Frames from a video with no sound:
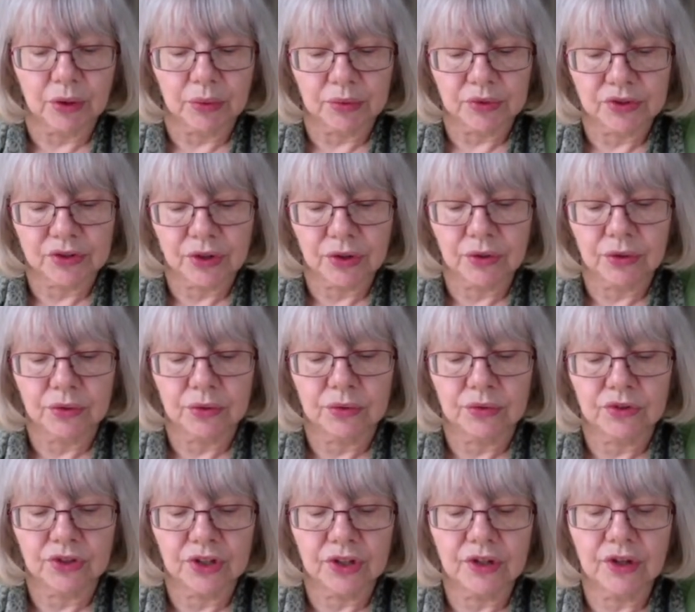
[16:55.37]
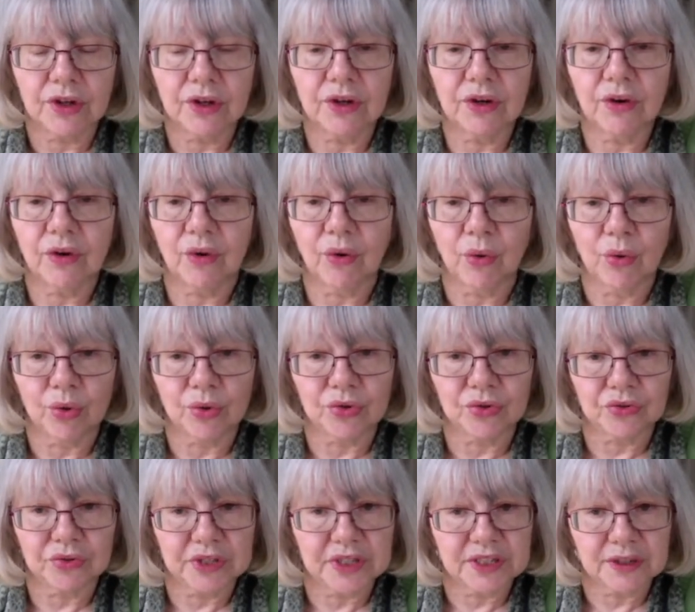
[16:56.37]
was called
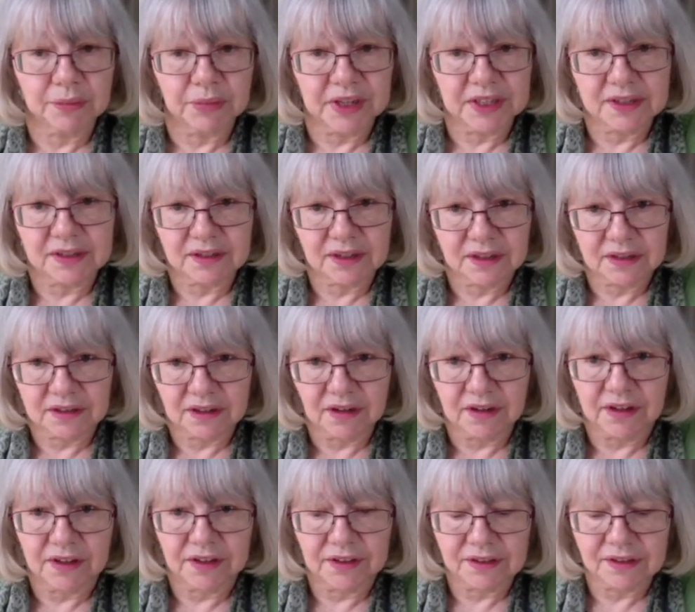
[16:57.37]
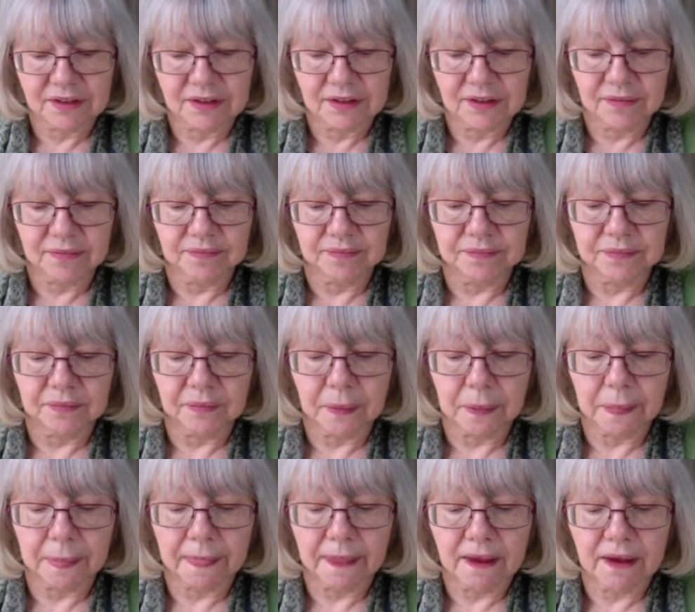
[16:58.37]
ordinary domestic tasks.
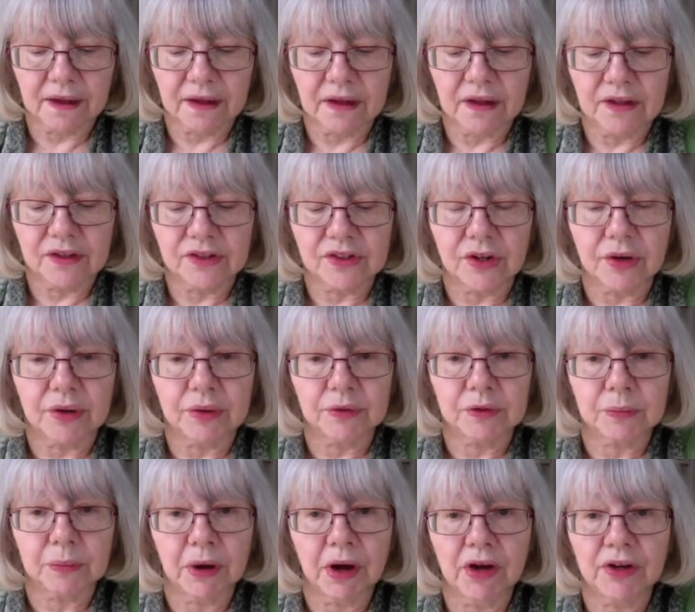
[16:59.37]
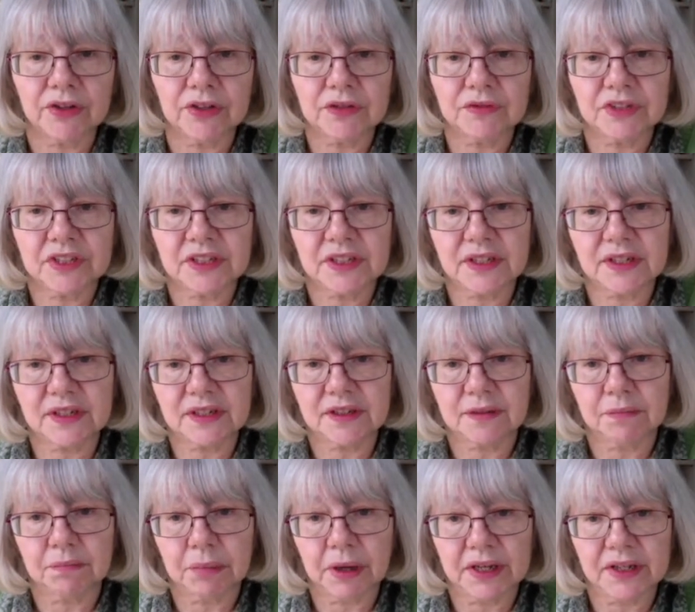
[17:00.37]
So it was part of a
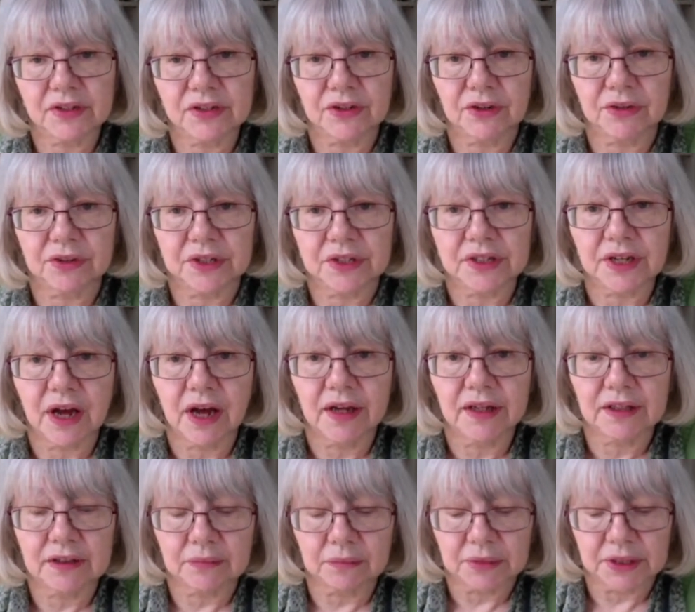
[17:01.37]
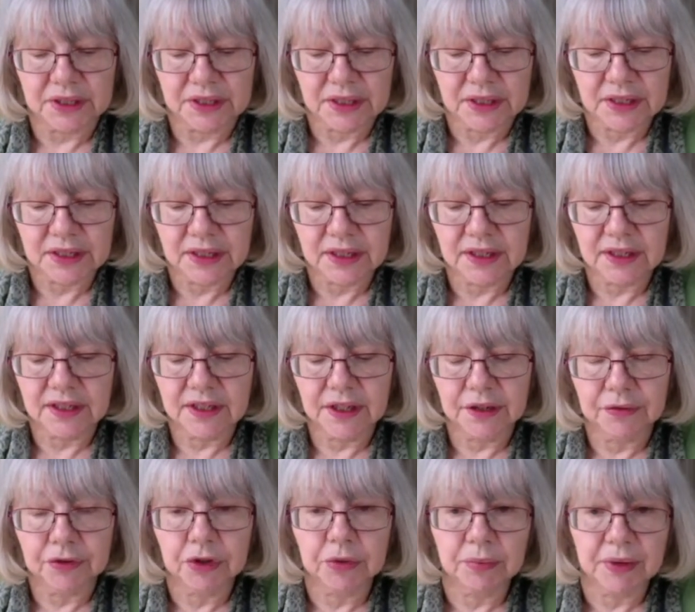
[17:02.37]
system based on entitlement.
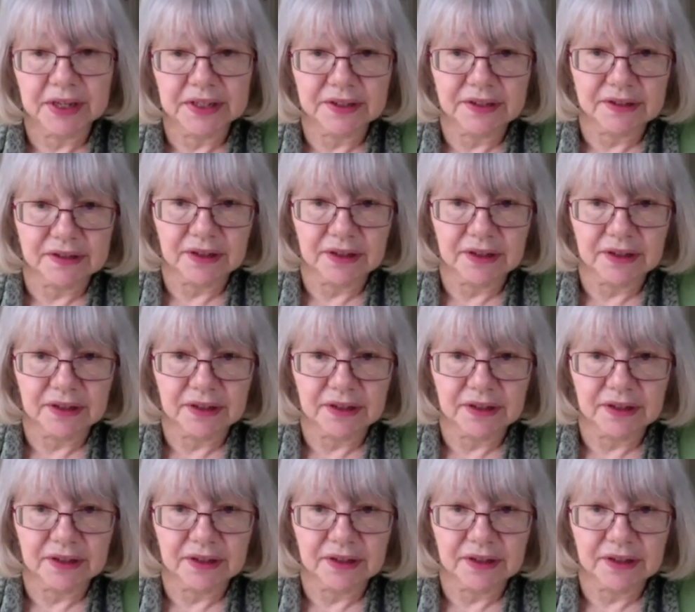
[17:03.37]
If you met a